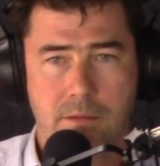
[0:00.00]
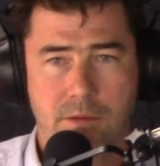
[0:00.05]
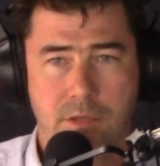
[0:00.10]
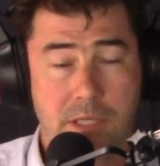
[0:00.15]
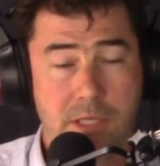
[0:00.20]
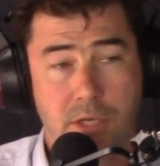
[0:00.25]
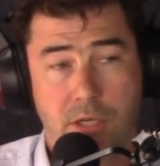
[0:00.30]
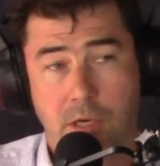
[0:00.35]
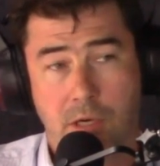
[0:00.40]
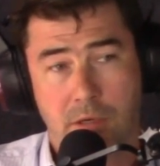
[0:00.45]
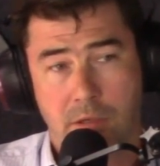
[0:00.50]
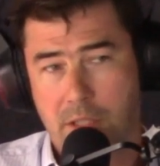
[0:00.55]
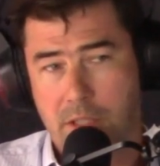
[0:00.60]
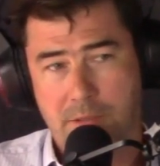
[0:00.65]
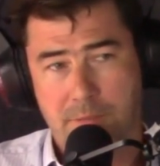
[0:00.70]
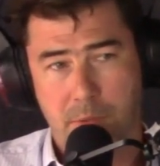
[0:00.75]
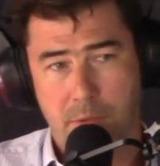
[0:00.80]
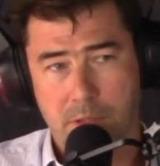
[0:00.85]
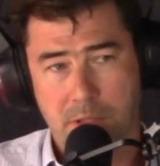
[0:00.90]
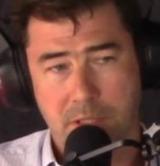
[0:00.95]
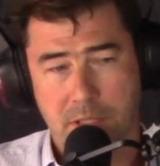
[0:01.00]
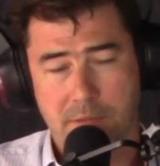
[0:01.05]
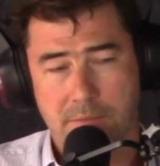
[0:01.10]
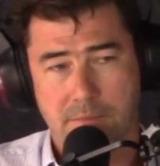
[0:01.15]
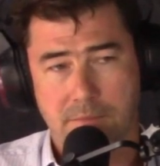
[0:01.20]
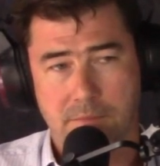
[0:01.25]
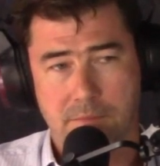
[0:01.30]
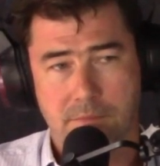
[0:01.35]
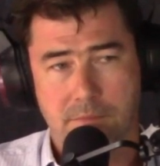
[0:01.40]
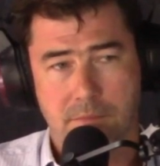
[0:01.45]
then you can't exploit it,
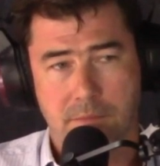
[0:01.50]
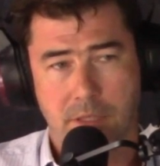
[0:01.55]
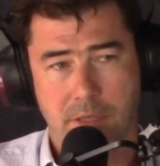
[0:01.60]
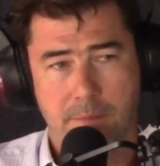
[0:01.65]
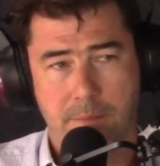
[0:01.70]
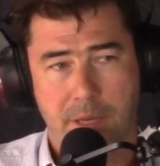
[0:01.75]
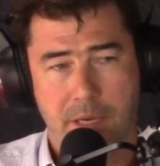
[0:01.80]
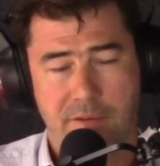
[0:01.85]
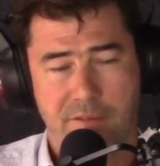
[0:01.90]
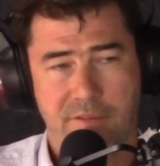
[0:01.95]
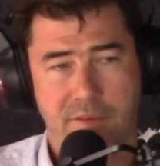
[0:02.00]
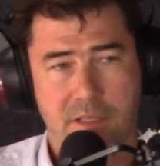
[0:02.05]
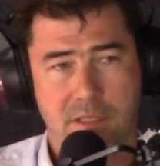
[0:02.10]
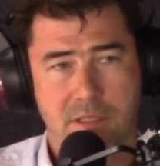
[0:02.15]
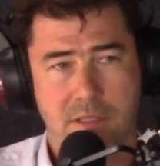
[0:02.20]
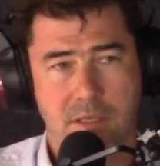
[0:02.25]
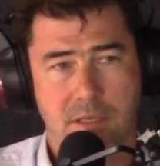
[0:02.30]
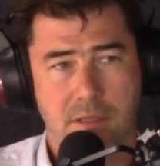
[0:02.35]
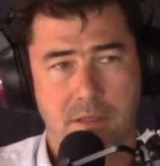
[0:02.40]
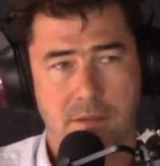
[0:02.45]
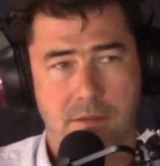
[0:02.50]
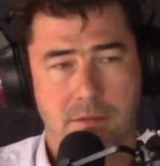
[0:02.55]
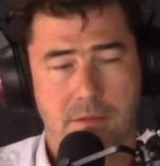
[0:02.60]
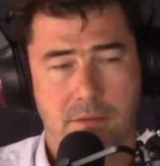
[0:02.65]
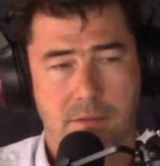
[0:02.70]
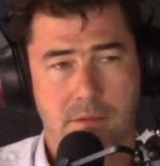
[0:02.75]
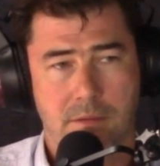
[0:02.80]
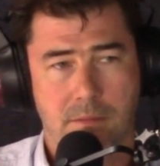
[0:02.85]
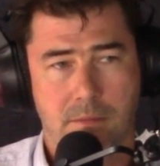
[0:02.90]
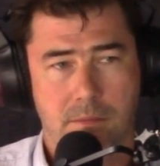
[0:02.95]
and the benefits that
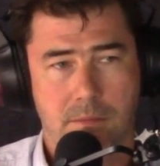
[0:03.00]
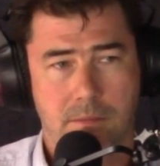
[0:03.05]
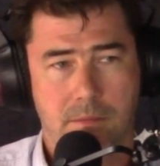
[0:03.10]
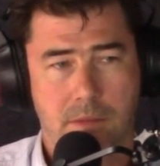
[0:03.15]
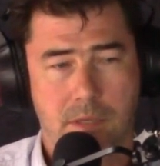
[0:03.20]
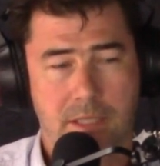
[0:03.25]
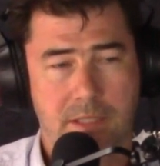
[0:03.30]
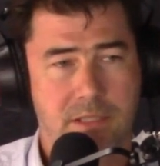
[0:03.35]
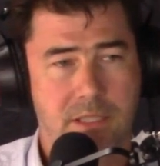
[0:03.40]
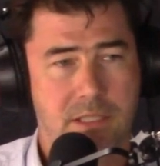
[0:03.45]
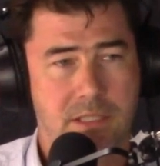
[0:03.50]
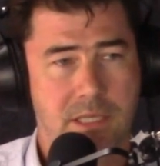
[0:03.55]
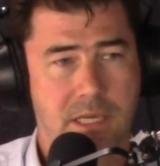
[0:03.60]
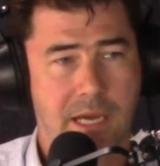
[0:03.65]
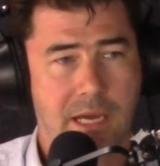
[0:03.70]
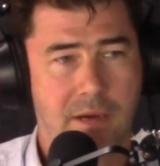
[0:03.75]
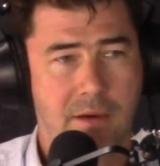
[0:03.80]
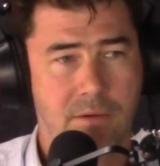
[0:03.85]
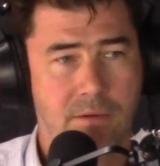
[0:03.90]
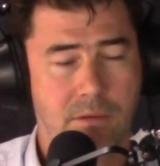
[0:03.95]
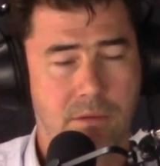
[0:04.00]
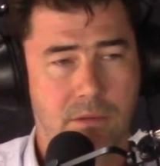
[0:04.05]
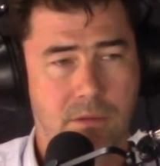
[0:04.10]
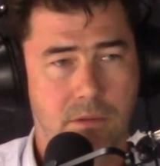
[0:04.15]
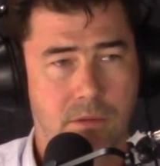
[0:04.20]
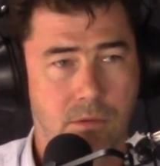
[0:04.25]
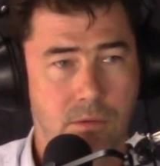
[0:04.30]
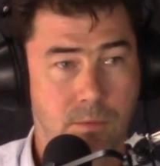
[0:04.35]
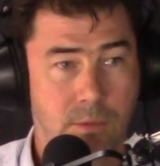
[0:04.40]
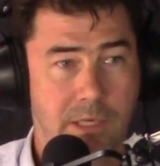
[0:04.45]
exist now
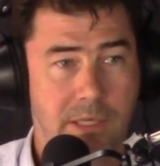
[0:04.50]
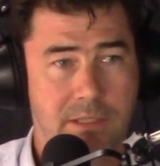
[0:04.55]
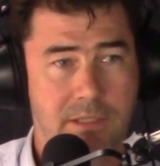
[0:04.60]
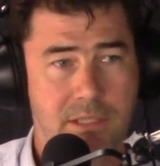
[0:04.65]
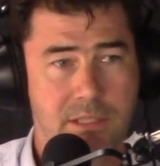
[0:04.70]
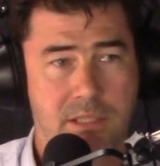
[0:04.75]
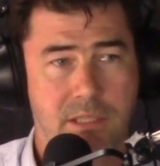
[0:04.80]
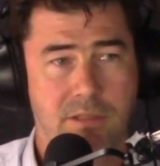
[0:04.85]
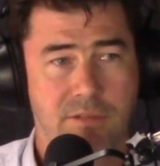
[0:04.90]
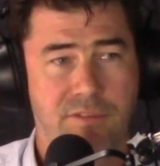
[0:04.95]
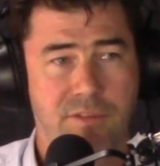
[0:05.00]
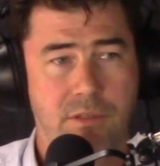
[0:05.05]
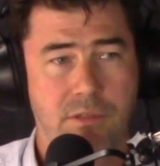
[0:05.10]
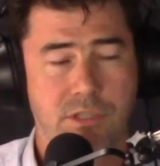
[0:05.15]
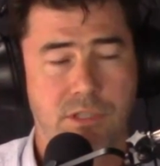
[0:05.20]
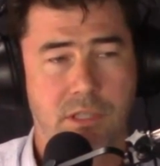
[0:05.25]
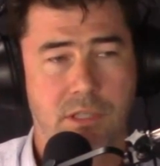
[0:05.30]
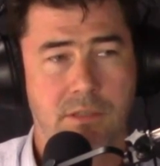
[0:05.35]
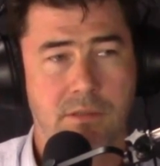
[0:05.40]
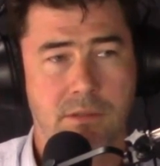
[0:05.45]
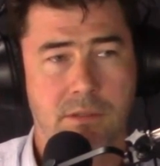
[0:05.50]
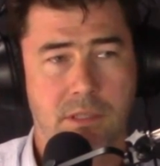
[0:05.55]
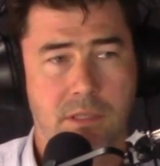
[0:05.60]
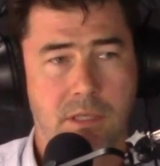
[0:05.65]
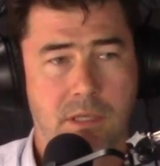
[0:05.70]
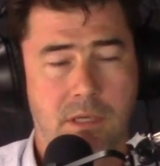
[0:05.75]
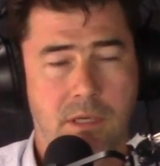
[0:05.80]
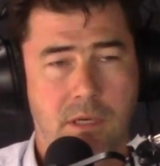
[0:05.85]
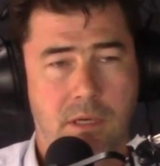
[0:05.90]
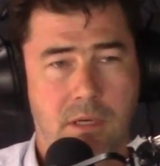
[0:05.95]
or will exist in the future
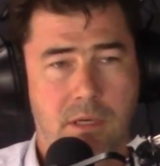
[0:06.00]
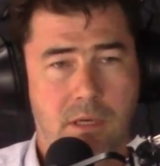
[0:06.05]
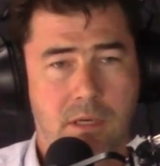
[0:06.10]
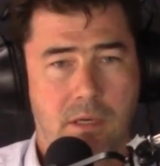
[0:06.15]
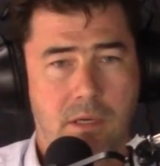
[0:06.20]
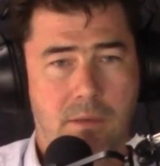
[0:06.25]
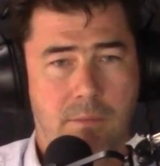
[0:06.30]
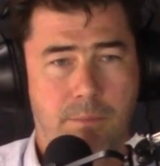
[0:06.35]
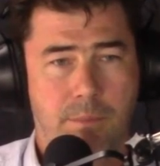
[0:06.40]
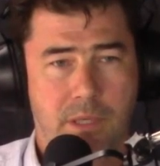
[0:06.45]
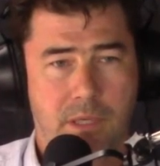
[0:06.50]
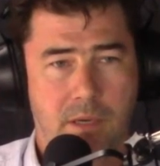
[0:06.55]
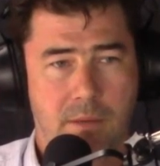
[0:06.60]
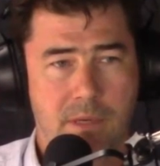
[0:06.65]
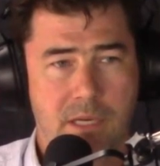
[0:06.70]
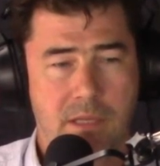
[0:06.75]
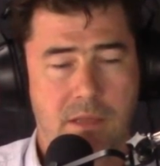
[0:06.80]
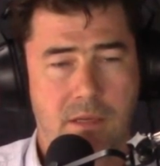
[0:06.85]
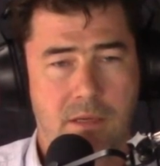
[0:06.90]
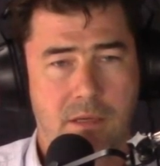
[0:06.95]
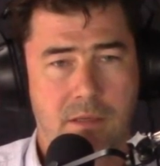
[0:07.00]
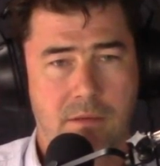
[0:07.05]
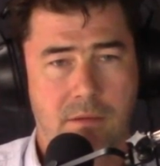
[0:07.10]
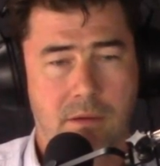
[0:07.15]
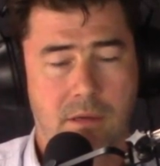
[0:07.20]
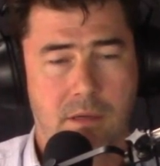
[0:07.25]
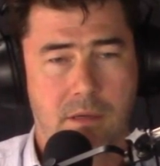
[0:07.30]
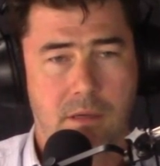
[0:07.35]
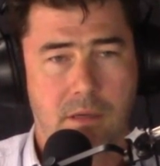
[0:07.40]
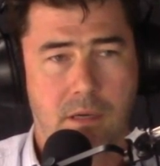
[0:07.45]
become either
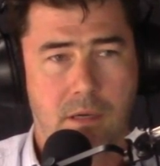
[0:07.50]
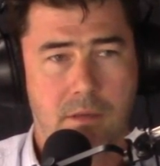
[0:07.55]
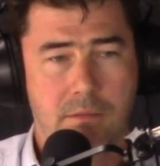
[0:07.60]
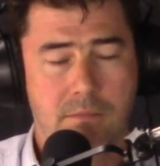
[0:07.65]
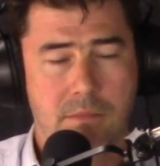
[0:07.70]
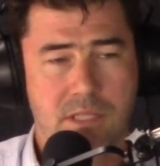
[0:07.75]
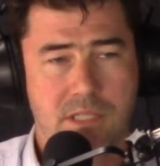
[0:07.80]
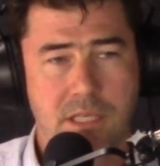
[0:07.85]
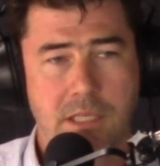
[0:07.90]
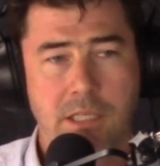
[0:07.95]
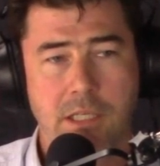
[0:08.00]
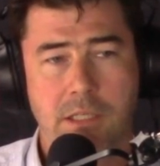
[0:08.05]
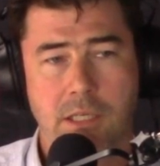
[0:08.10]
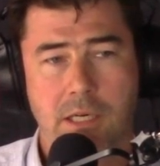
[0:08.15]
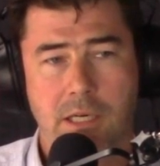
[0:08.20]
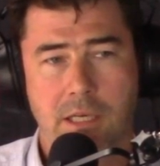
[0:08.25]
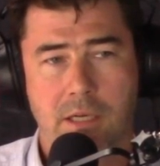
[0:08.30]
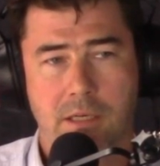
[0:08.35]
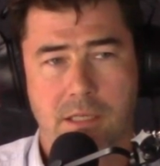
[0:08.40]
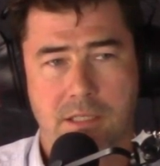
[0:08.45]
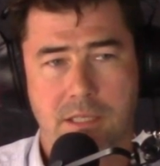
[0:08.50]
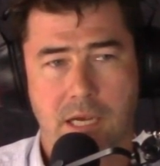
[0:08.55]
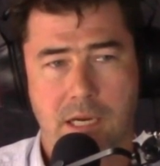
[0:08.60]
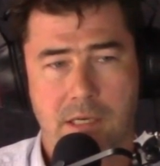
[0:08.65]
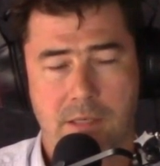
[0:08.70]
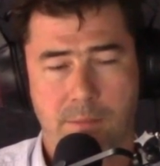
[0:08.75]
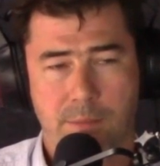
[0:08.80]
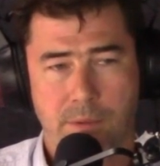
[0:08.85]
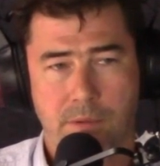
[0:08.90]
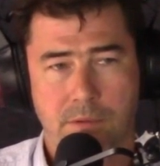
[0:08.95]
singularly
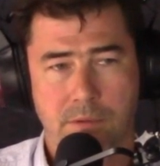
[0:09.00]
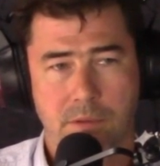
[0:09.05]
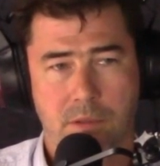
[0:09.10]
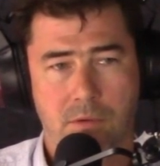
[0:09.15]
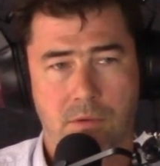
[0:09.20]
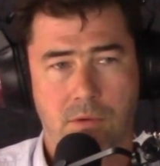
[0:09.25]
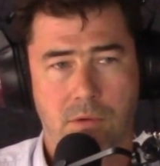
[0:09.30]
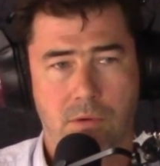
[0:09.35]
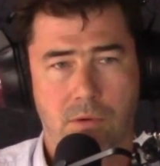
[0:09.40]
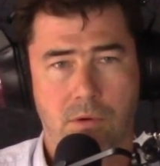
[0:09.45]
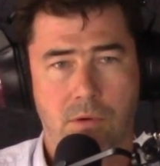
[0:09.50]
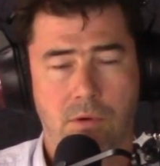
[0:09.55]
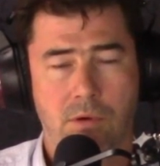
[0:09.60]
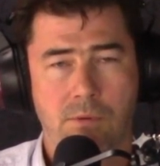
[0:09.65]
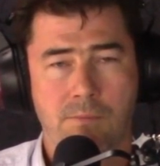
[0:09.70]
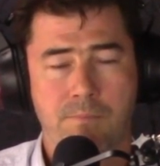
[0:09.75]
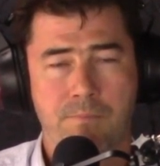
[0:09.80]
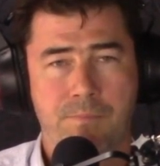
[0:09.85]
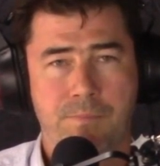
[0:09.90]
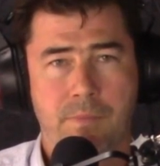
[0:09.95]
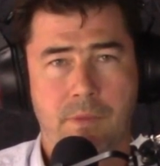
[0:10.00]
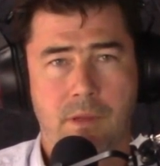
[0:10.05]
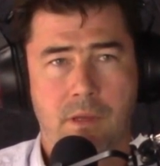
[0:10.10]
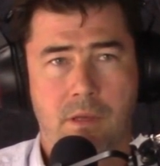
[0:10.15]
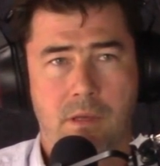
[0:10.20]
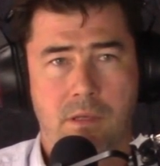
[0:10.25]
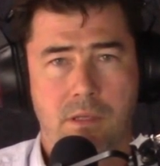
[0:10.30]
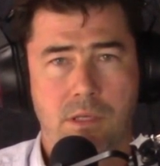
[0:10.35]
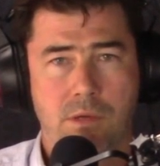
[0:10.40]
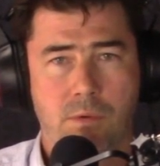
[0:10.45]
unattainable or
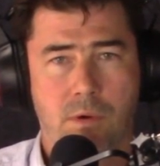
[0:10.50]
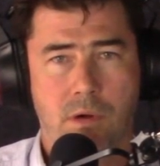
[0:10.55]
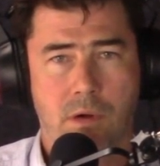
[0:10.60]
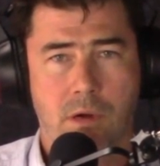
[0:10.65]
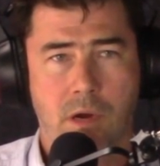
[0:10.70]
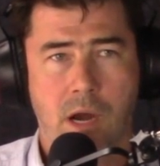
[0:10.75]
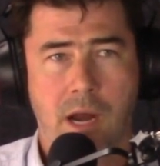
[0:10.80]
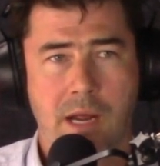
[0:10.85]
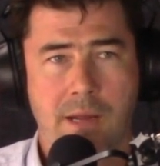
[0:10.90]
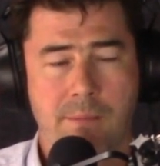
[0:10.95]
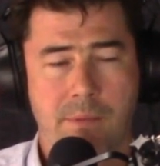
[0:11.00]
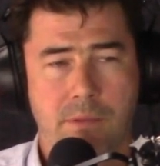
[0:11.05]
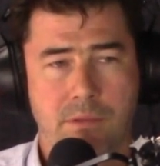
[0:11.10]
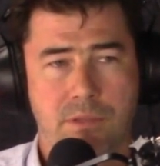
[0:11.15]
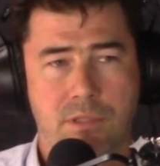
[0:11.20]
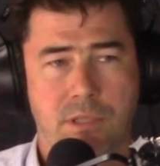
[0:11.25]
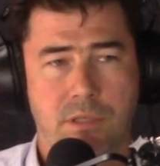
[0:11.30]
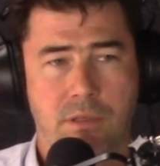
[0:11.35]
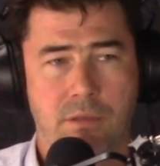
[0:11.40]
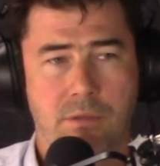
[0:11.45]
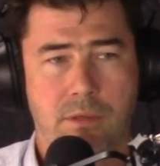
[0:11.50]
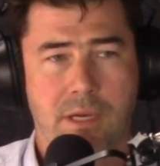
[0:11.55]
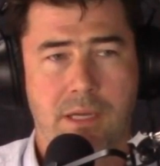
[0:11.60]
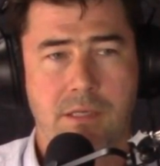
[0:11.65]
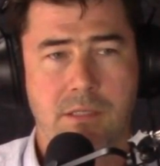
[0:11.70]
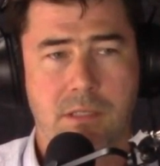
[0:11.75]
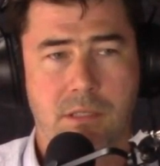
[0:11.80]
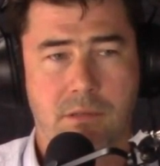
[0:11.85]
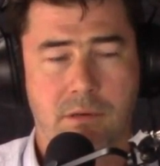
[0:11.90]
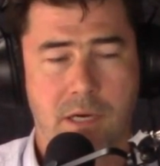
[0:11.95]
you are unable to
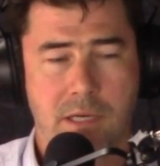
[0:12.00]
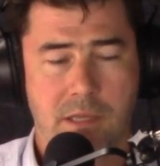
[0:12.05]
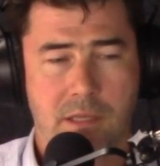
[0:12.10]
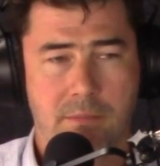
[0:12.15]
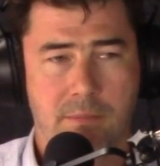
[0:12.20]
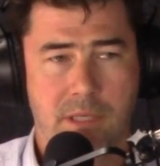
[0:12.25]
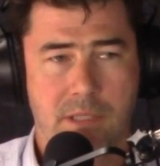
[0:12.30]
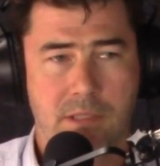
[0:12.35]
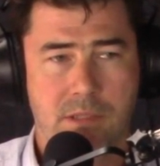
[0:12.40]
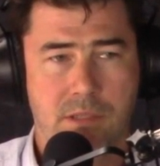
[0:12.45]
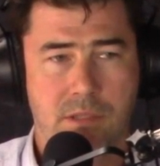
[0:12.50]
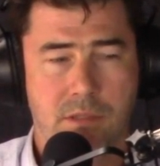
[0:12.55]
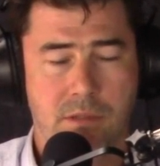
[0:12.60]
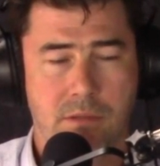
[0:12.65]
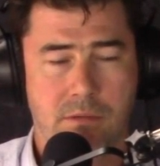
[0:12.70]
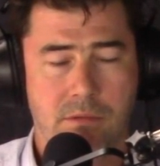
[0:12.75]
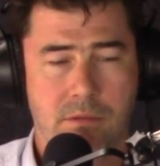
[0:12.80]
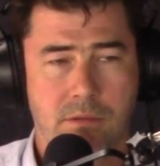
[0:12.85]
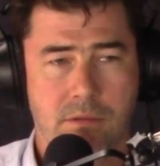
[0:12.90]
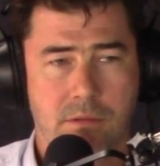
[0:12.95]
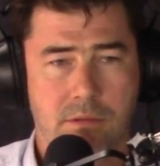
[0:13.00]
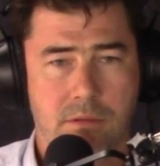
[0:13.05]
integrate them into